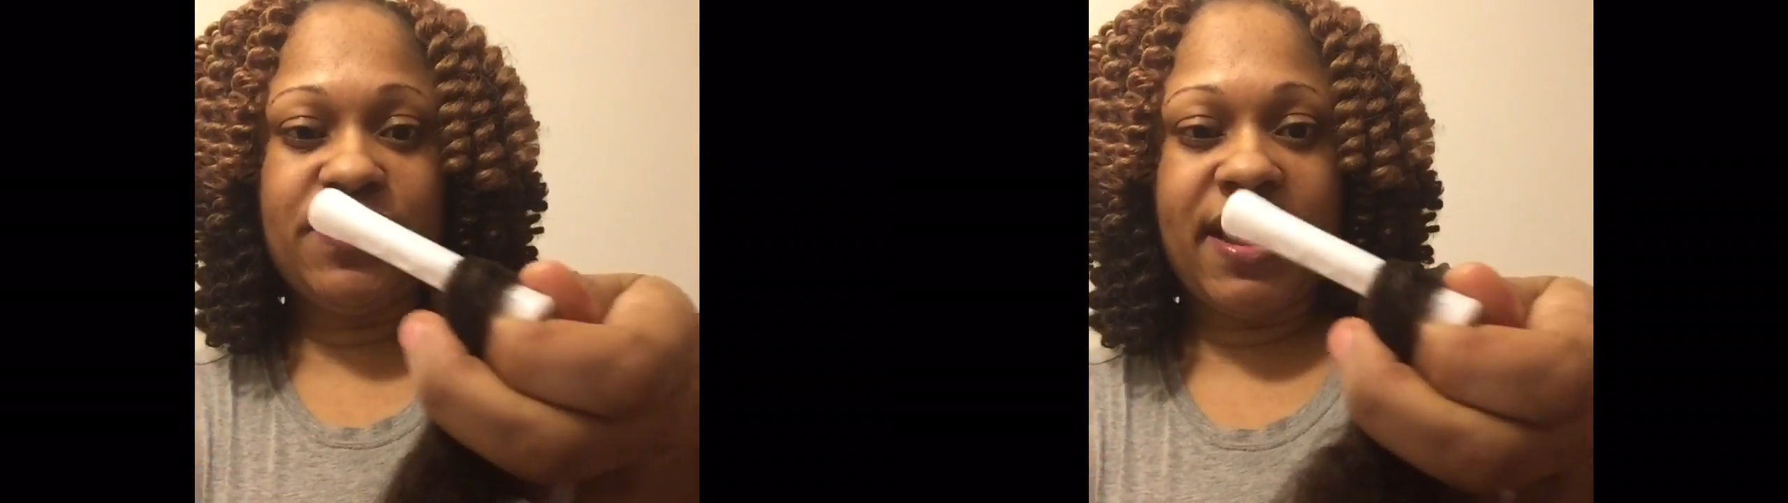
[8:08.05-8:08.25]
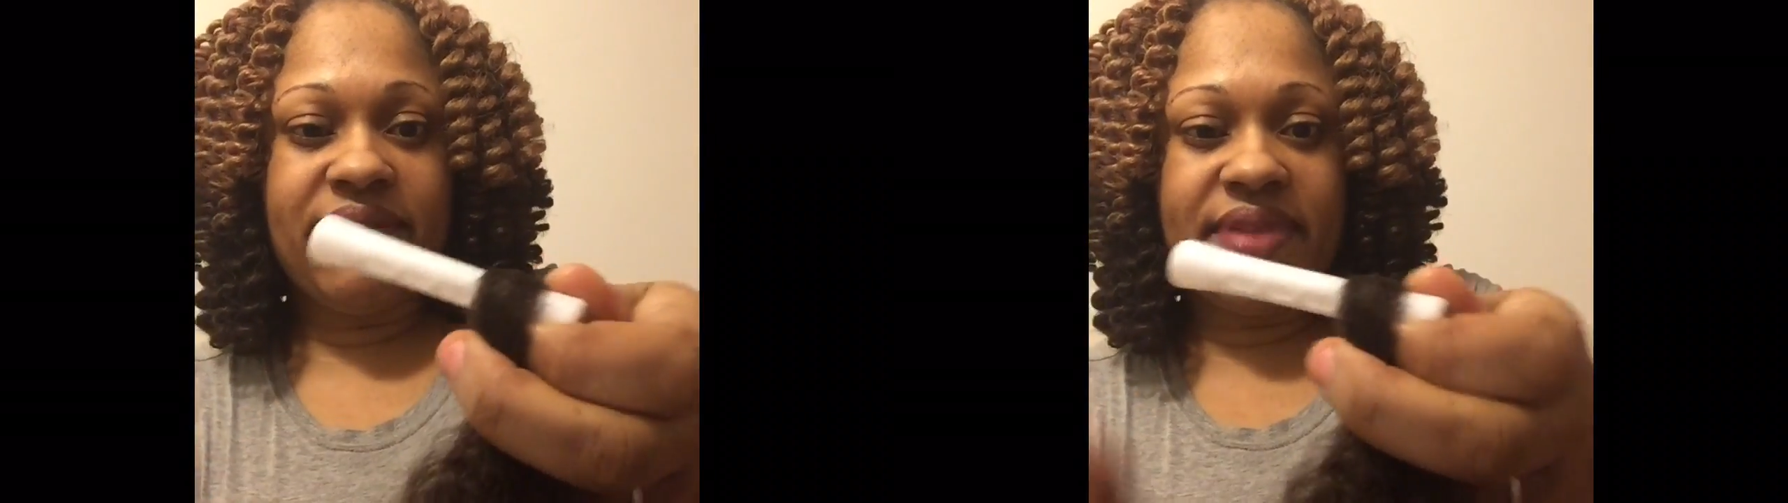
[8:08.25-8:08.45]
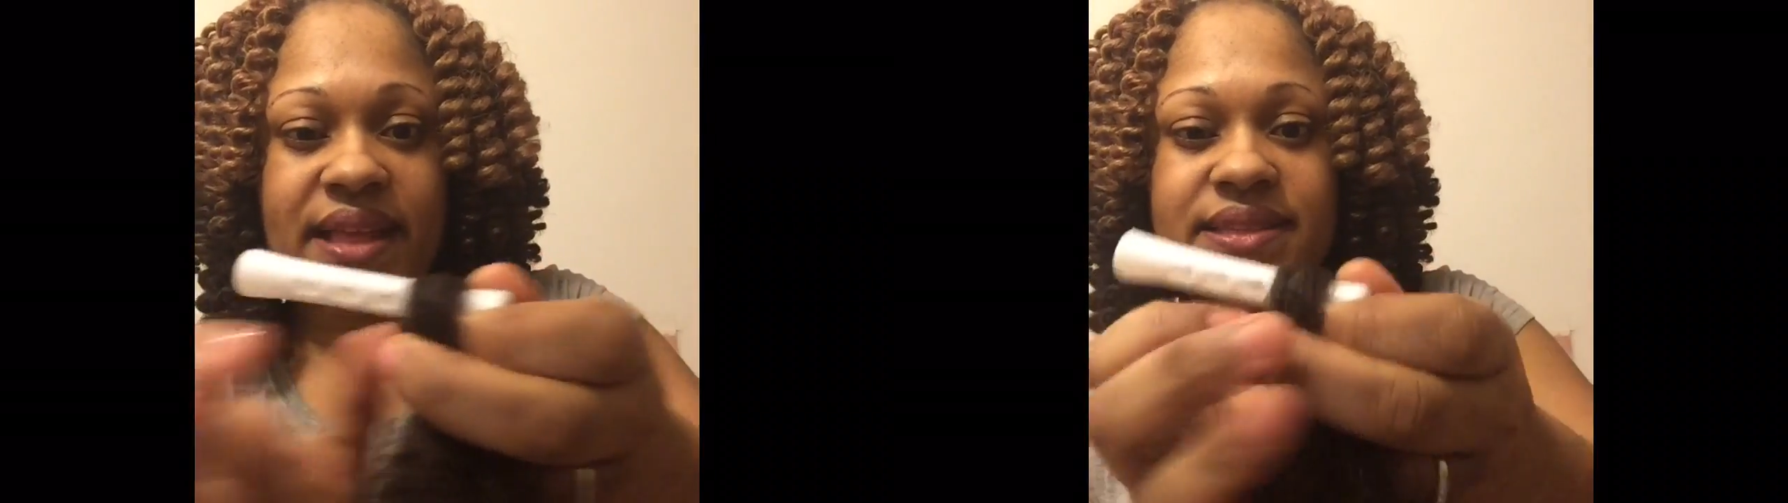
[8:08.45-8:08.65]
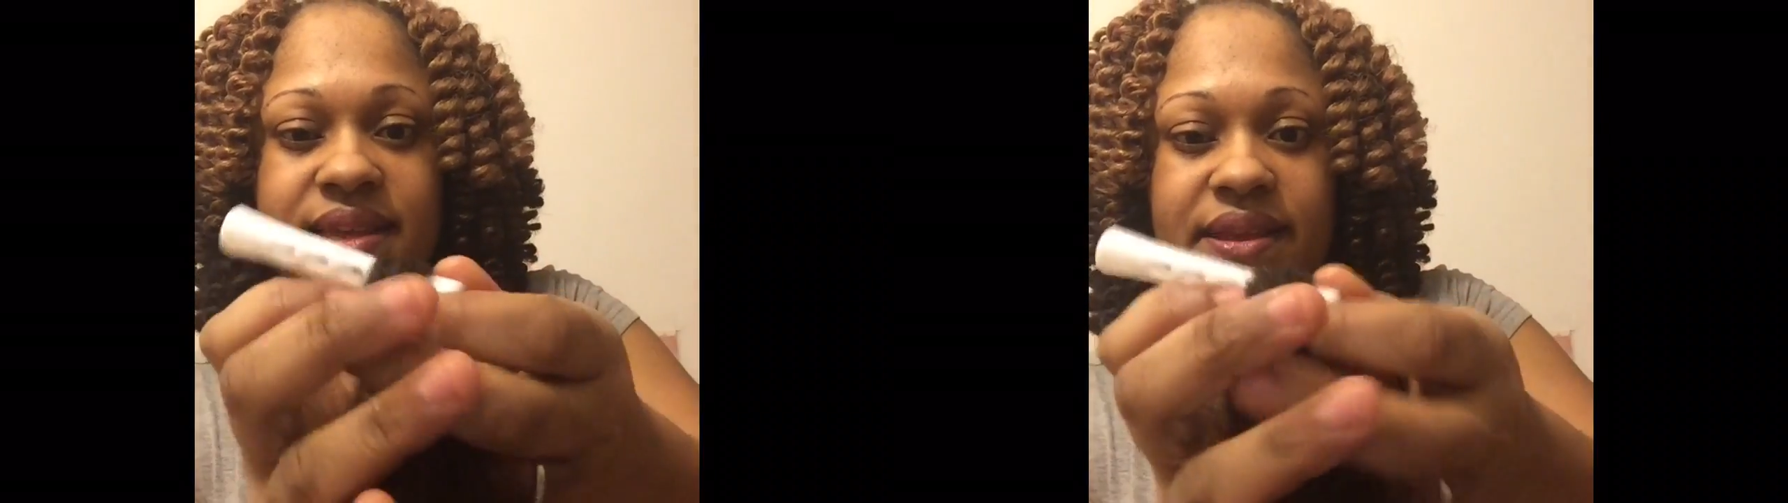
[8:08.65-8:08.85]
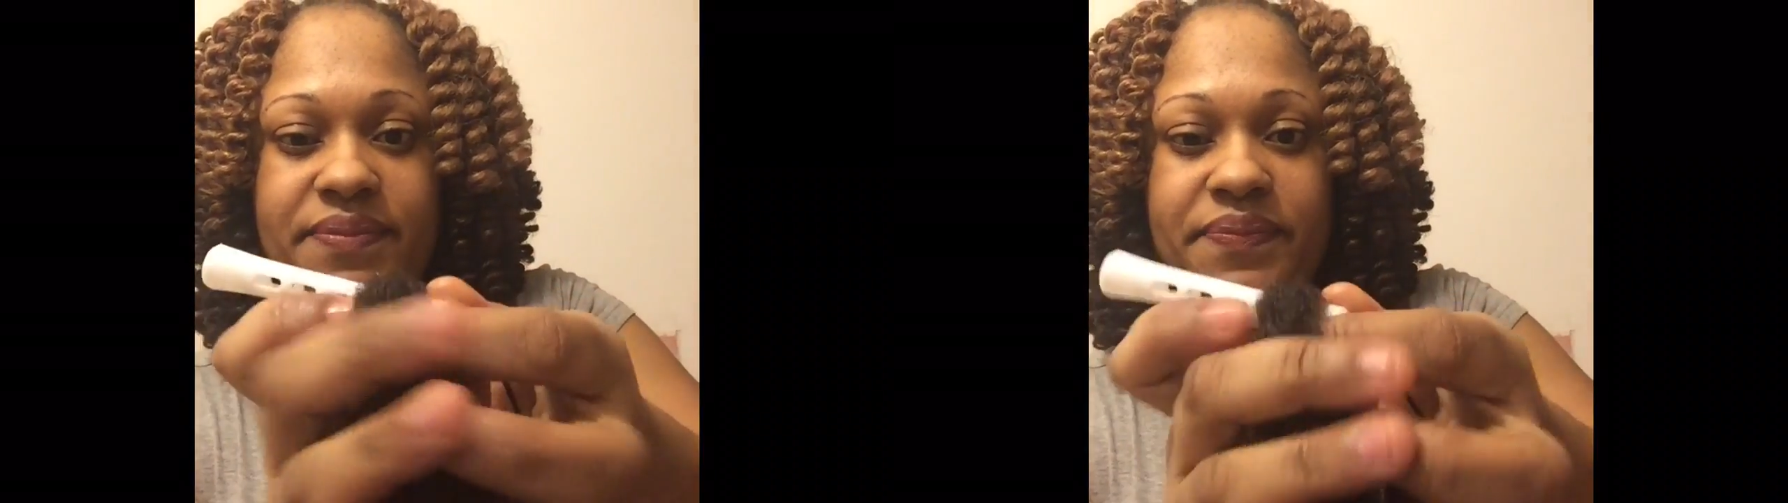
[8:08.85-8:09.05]
you have that
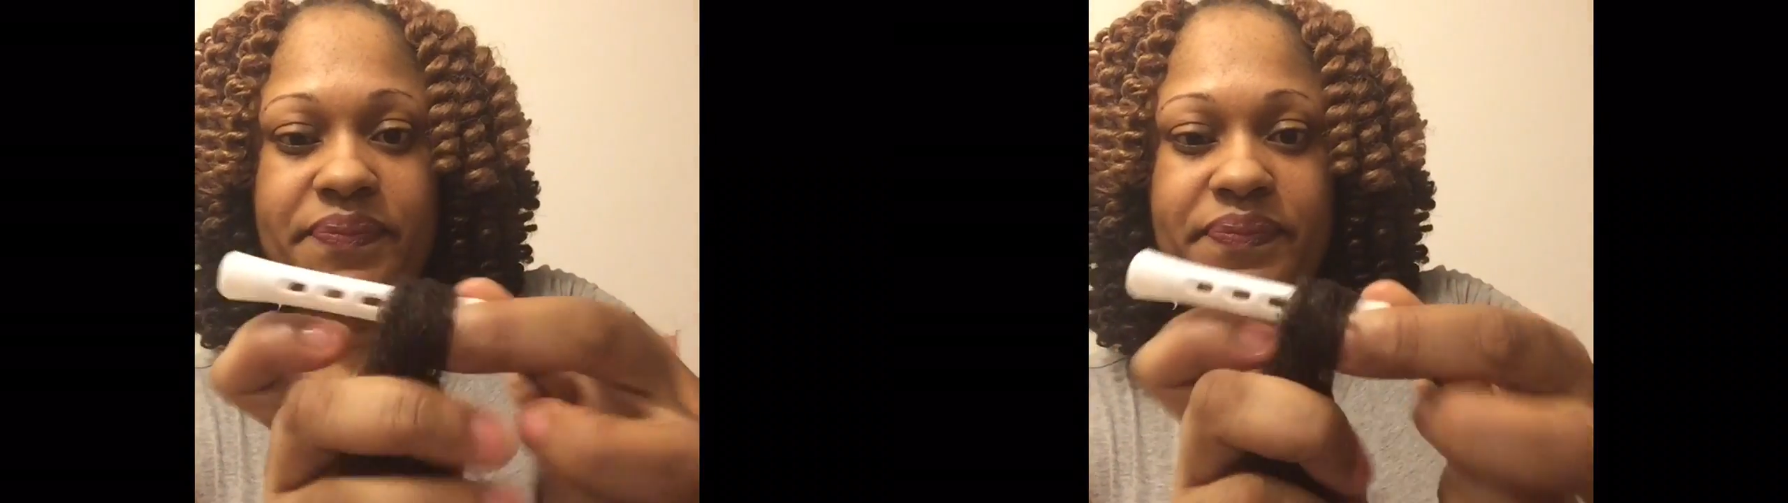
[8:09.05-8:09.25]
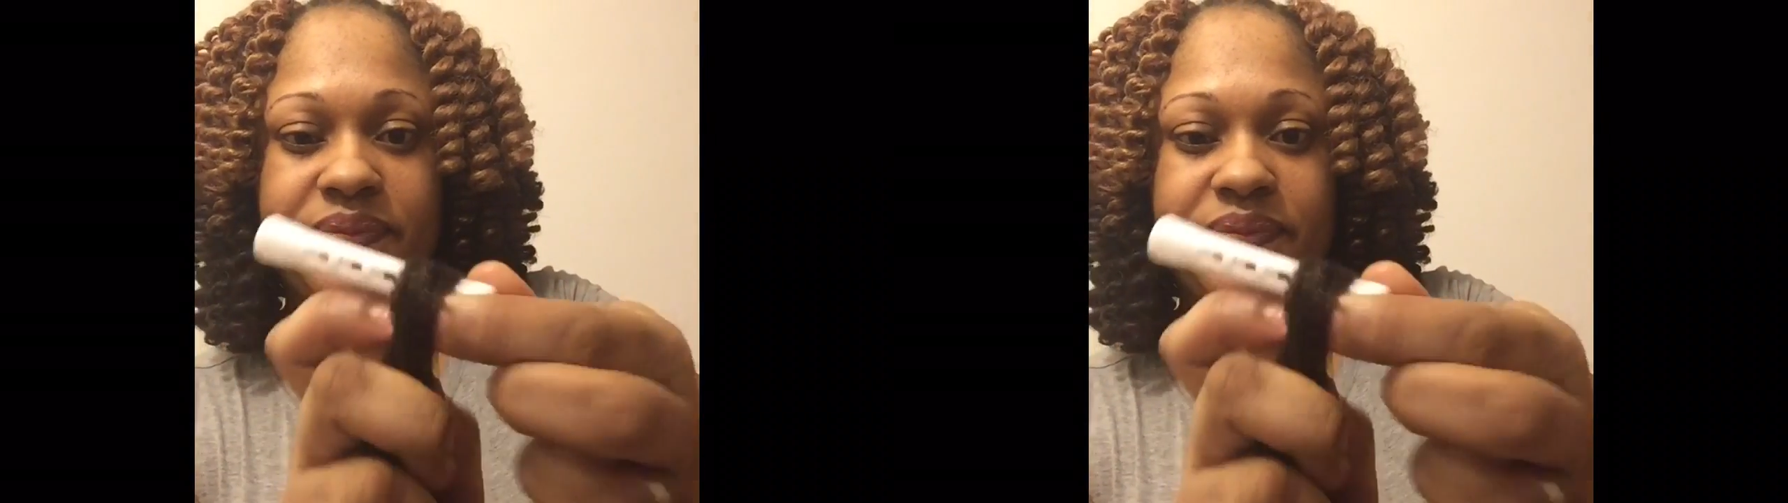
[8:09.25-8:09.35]
done,